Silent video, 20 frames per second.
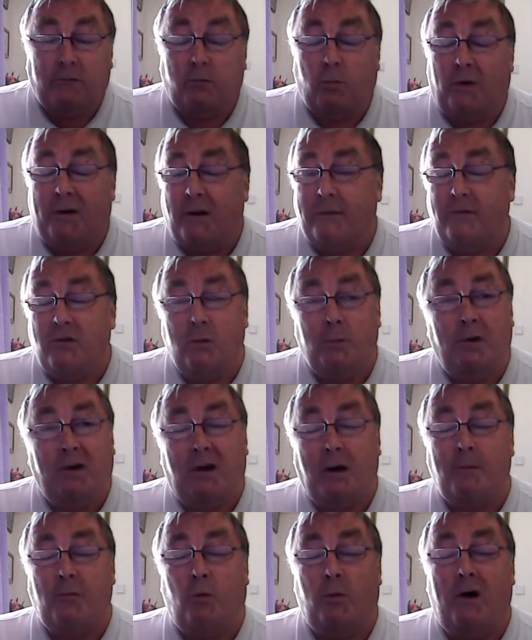Whatever you
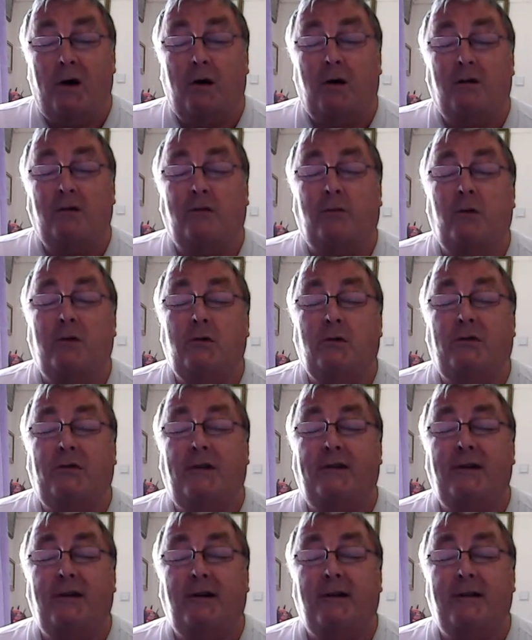become aware of when you're
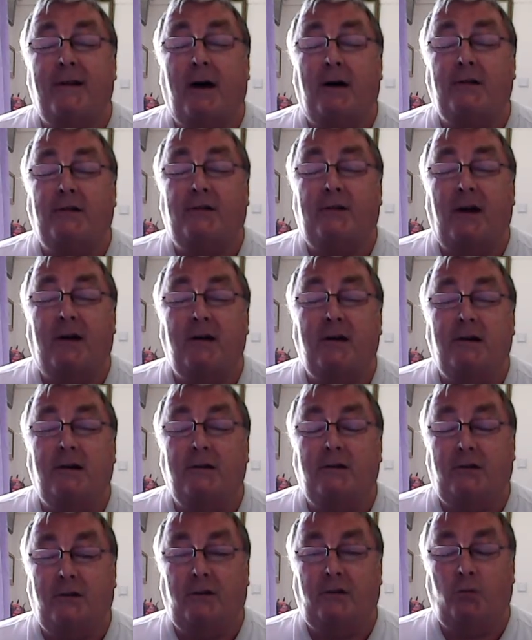sitting in that state,
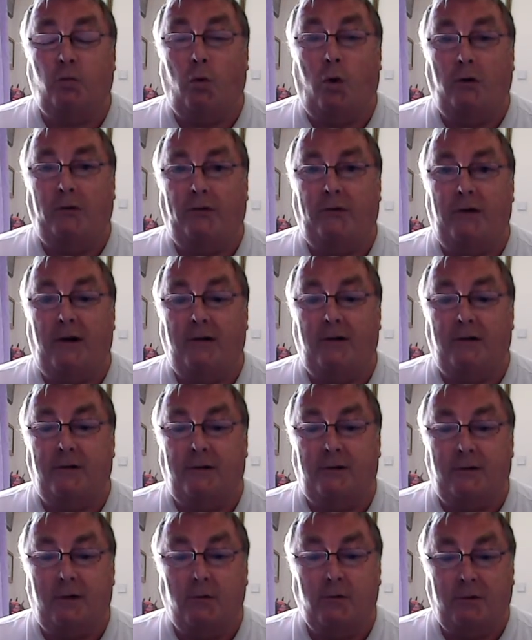just watch it.
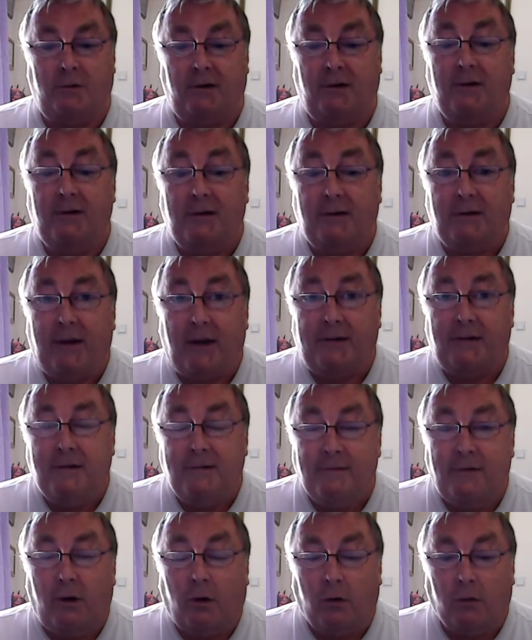Don't get
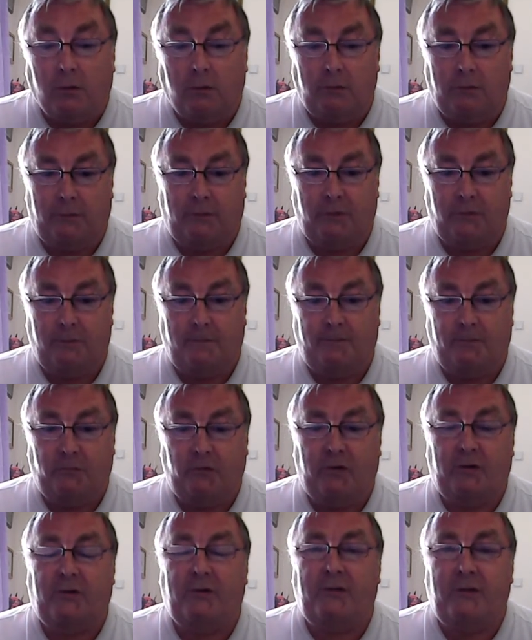involved.
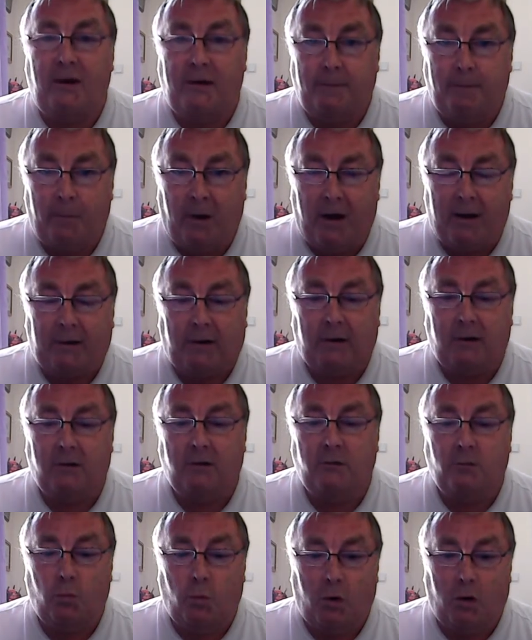Just sit back
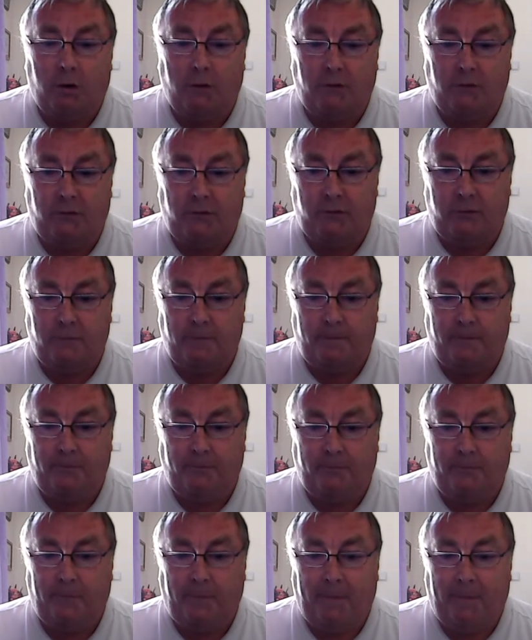and watch.
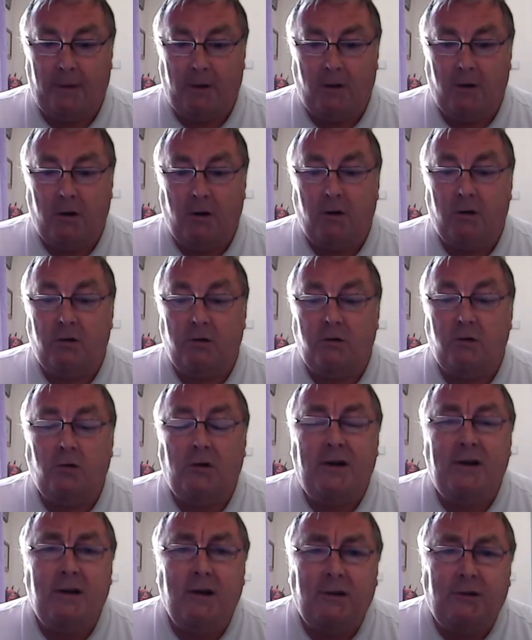You'll
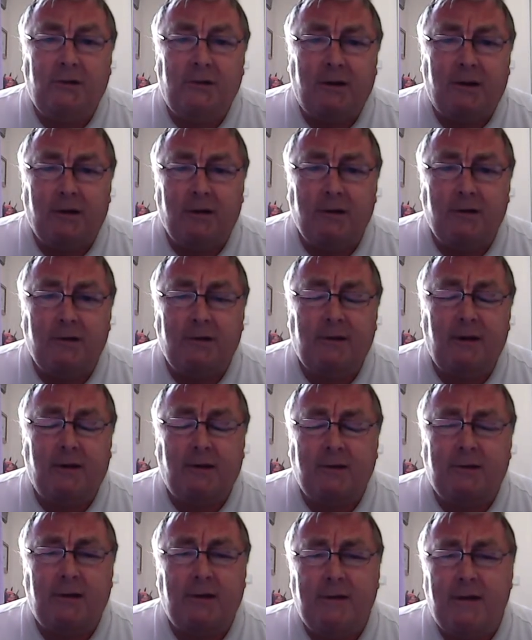hear
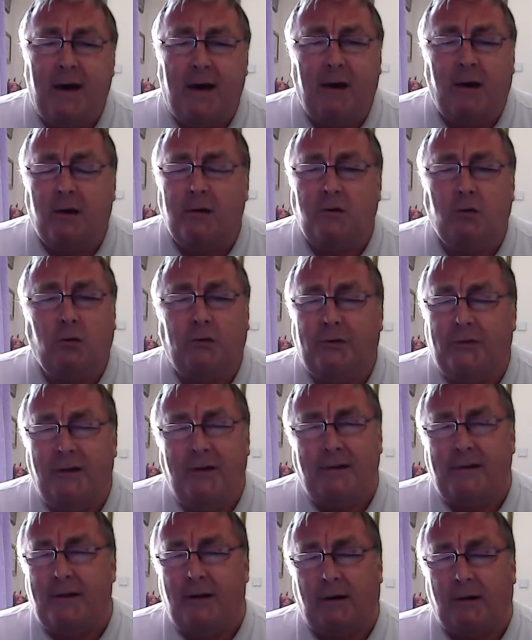things in there, and you'll see
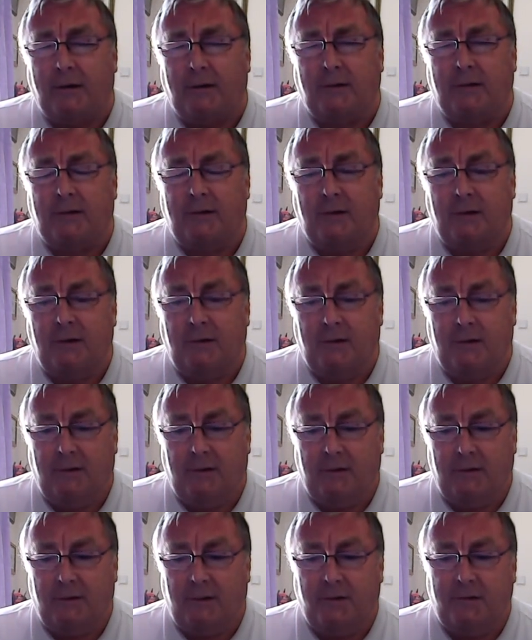things
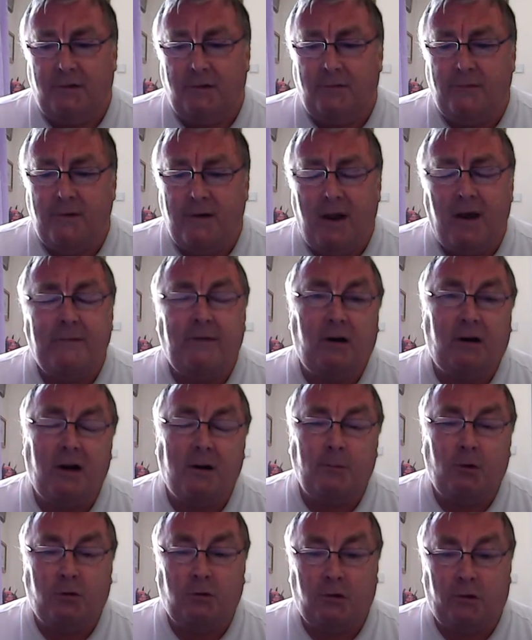that you've never
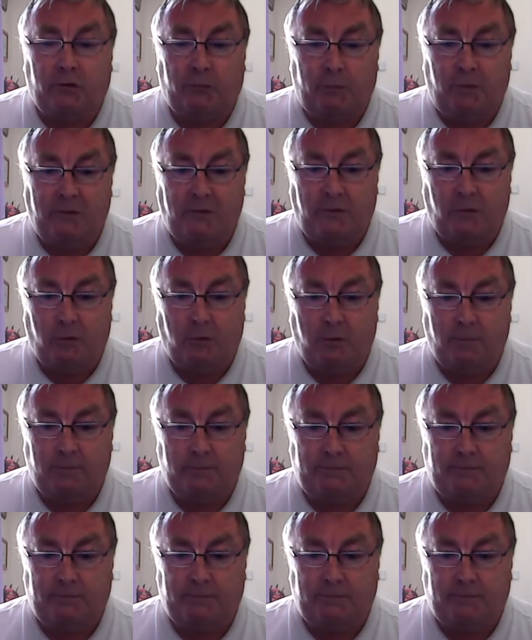come across before.